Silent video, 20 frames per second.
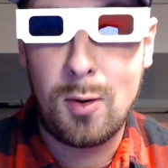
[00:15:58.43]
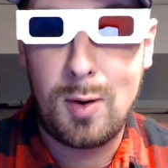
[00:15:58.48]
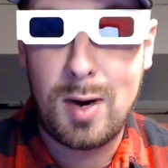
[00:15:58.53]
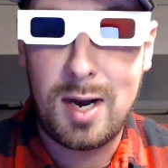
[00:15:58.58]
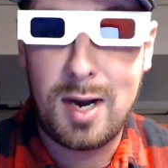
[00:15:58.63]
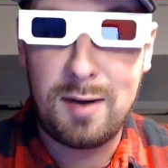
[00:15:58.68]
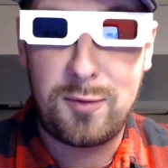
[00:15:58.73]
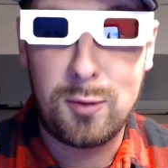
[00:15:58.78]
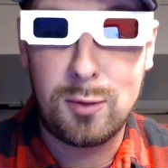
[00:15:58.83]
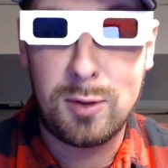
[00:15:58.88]
And
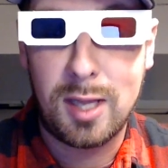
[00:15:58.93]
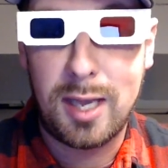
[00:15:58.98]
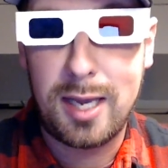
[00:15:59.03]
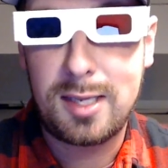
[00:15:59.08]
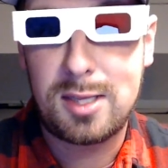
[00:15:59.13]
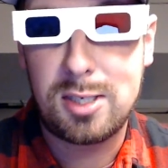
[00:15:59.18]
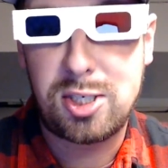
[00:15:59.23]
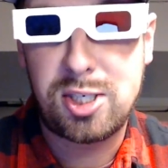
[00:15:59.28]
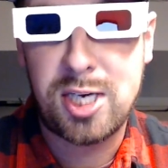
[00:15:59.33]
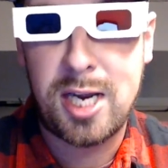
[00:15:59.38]
if you like
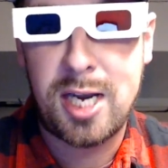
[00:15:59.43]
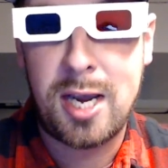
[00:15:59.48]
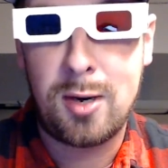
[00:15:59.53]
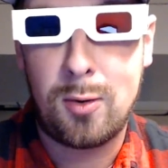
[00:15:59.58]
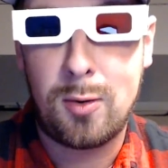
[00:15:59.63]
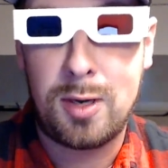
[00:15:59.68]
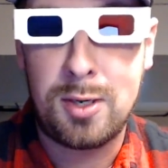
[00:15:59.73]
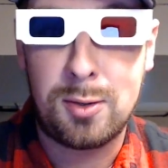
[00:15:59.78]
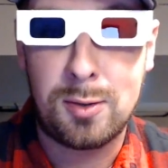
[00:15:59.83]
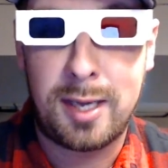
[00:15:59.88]
the
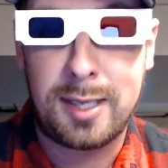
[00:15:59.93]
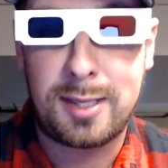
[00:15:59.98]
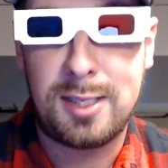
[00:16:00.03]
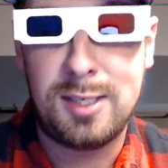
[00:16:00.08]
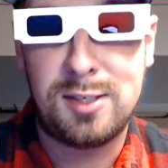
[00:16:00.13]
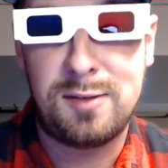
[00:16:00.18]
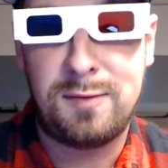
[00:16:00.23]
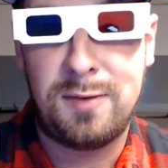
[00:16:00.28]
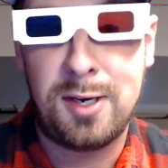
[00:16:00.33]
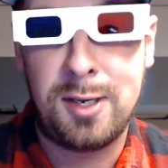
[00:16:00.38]
channel and you like
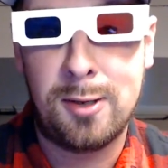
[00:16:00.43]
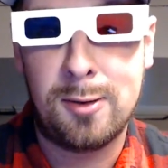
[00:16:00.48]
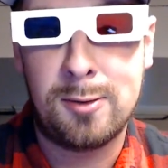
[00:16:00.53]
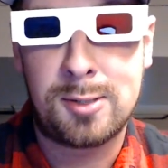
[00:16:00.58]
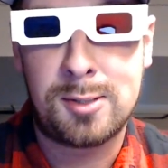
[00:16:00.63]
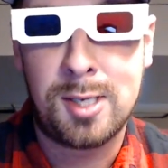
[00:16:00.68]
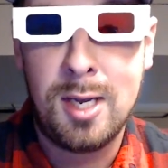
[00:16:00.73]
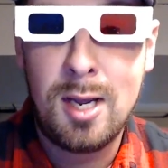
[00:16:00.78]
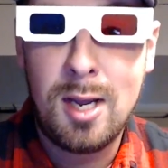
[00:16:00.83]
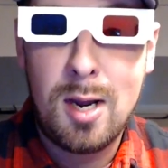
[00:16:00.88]
these
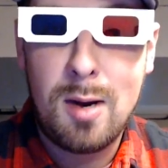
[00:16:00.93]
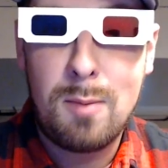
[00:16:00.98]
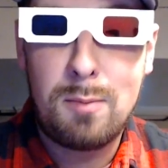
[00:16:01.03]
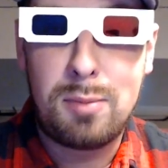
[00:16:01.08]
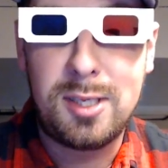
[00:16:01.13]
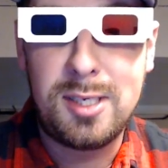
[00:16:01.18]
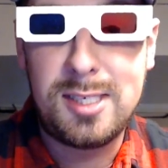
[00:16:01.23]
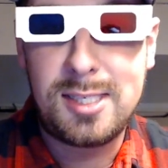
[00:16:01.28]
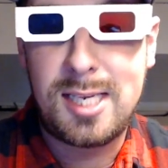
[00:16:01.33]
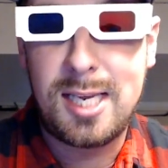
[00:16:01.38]
videos,
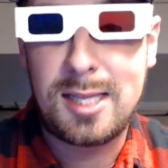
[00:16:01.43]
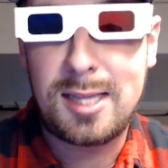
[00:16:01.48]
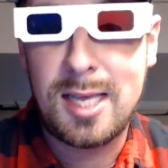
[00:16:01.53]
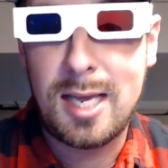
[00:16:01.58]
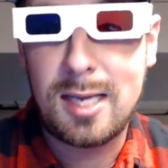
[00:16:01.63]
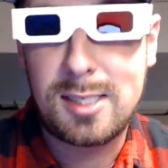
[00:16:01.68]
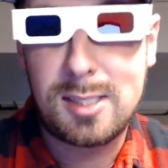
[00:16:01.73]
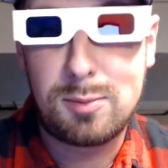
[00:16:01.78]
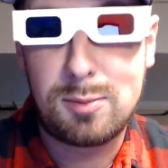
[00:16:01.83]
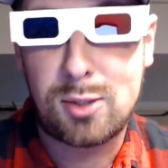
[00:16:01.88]
please hit
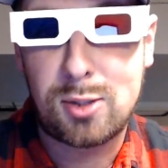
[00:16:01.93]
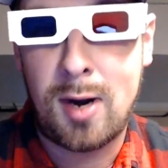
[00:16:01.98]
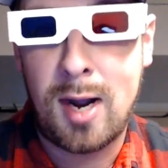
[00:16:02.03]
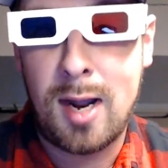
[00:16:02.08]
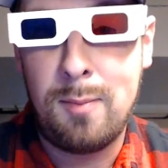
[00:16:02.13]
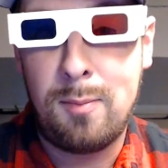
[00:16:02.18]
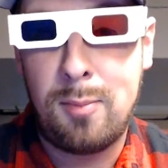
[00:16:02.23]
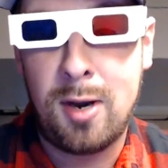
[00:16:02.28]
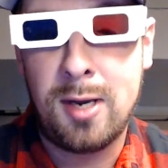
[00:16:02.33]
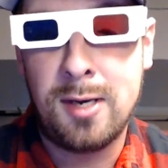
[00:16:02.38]
that
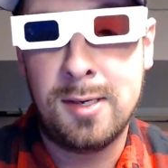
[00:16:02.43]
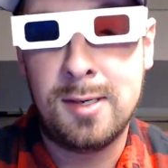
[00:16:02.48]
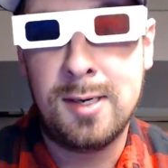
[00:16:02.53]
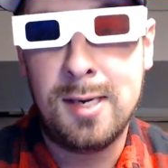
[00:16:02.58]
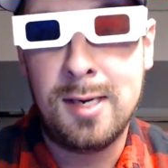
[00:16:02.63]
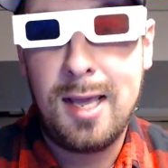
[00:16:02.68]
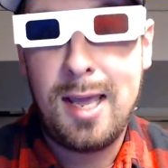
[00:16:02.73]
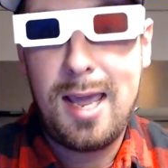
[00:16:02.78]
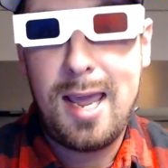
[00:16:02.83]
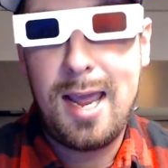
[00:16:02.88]
subscribe button
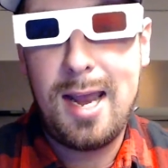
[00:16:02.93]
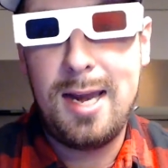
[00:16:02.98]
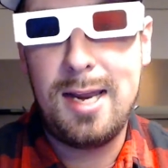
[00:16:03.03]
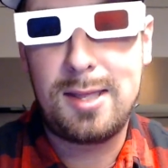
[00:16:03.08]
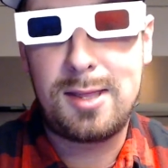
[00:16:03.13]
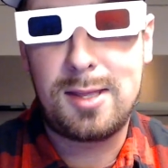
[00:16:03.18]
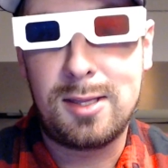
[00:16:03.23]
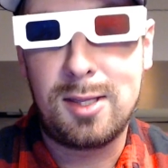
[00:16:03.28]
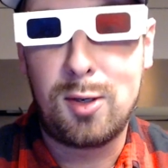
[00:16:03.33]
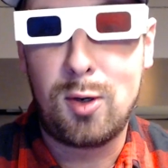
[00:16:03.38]
and
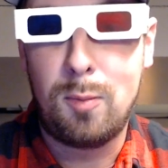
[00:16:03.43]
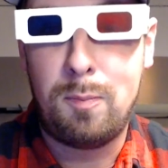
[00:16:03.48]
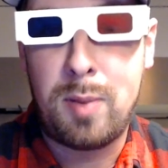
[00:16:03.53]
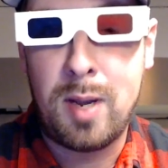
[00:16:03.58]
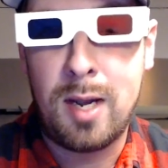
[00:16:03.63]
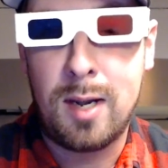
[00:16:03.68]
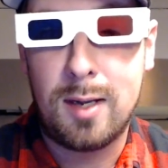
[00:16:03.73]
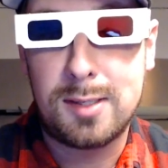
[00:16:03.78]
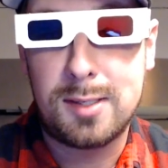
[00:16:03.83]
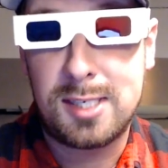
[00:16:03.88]
hit the
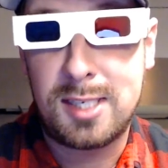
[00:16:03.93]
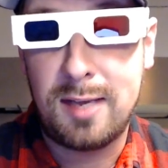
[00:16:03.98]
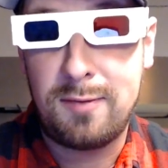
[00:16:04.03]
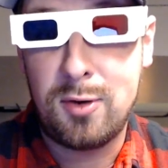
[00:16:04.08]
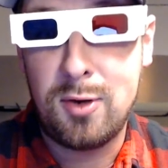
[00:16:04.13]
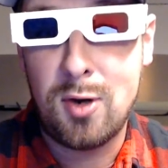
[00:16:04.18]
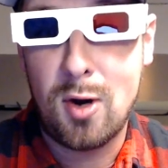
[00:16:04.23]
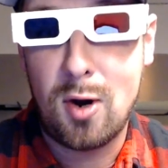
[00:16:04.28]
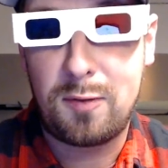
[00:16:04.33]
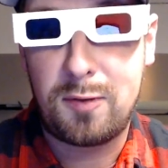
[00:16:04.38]
bell to give you
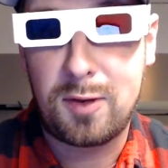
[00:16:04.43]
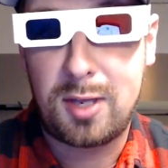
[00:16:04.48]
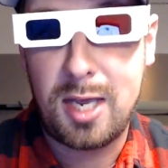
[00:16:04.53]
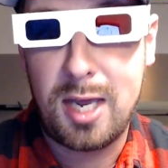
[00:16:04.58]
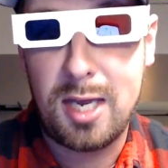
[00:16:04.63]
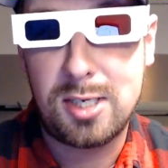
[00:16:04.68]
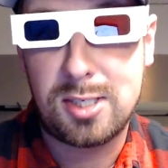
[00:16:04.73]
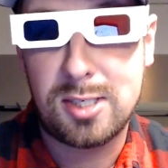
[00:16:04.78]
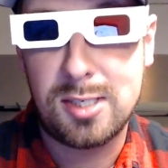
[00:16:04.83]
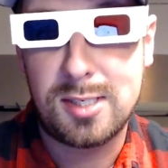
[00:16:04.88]

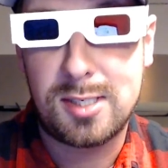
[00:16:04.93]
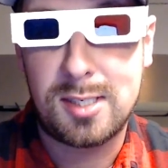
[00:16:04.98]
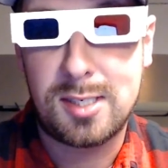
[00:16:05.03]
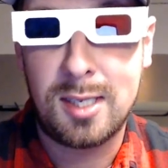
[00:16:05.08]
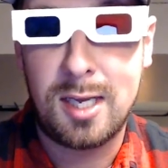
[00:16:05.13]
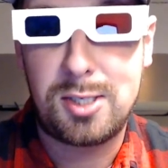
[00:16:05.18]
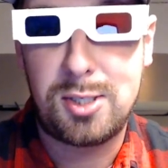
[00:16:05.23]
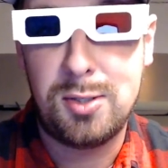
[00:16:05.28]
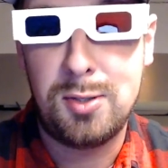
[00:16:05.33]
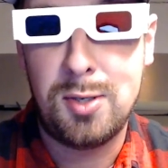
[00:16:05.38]
notifications to
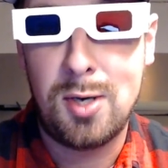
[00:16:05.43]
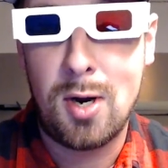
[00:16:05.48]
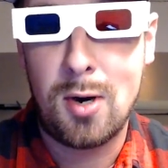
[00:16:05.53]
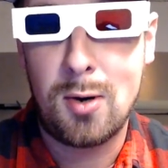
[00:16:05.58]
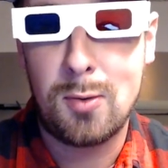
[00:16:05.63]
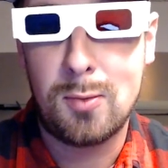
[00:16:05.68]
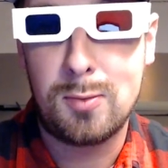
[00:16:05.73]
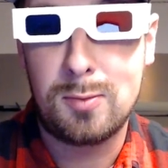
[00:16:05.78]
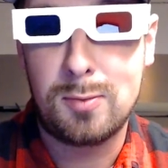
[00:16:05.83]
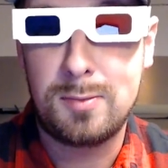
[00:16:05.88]
let you
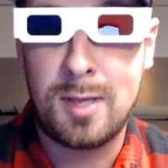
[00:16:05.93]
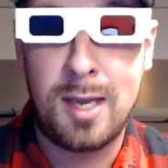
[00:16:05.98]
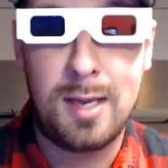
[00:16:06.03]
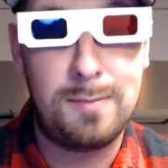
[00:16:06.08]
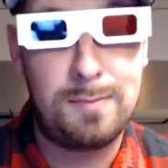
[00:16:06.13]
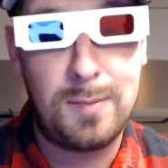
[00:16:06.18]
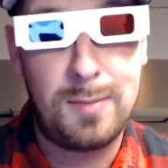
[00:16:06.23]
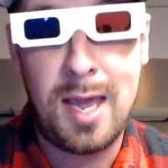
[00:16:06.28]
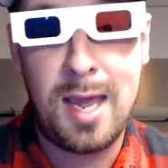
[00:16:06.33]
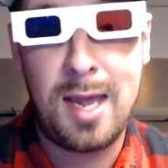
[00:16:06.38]
know that,
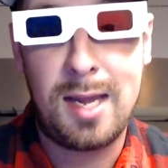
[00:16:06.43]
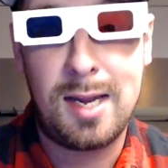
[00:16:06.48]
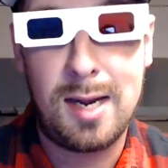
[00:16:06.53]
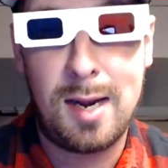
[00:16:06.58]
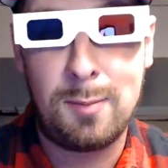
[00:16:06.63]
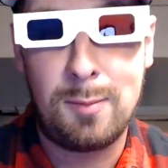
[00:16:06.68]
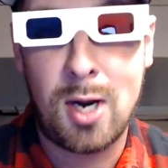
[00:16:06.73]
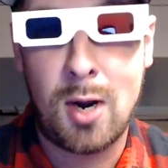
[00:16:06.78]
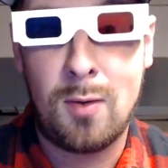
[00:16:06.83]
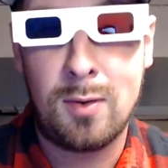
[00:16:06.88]
hey,
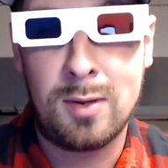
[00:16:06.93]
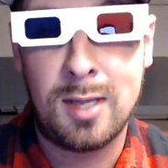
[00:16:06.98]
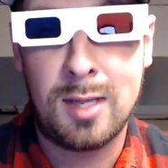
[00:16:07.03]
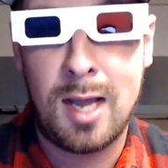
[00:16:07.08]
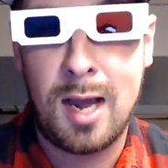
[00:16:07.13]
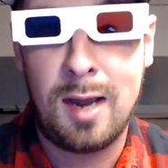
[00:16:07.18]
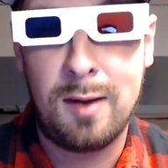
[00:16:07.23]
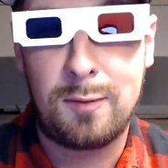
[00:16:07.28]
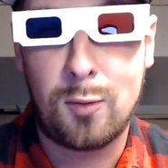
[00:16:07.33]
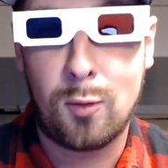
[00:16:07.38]
I'm going
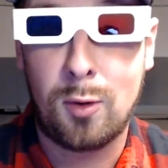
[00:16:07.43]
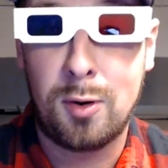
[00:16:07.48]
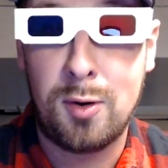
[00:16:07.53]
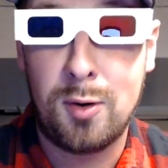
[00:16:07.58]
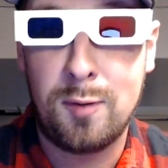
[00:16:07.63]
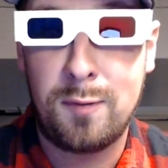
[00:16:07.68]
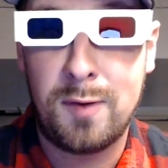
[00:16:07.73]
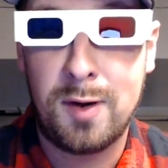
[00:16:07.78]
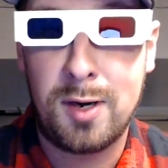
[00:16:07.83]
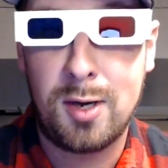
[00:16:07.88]
live or a
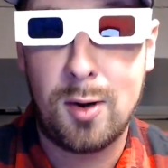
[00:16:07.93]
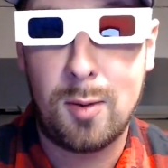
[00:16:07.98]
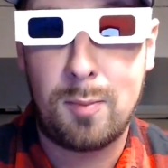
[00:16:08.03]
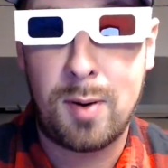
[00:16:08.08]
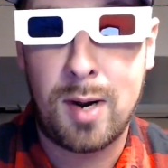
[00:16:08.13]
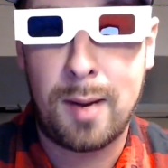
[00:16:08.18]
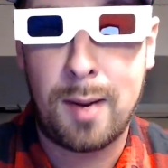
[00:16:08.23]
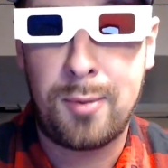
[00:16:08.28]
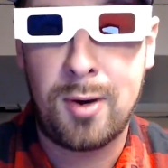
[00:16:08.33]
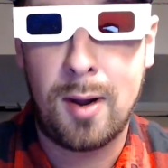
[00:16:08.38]
new video
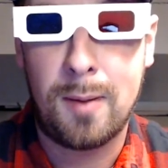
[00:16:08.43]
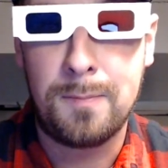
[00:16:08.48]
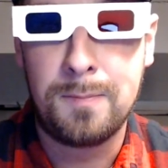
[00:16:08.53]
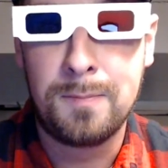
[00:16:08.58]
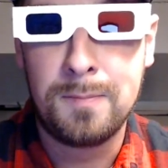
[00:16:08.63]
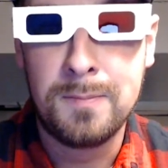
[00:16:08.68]
popped up.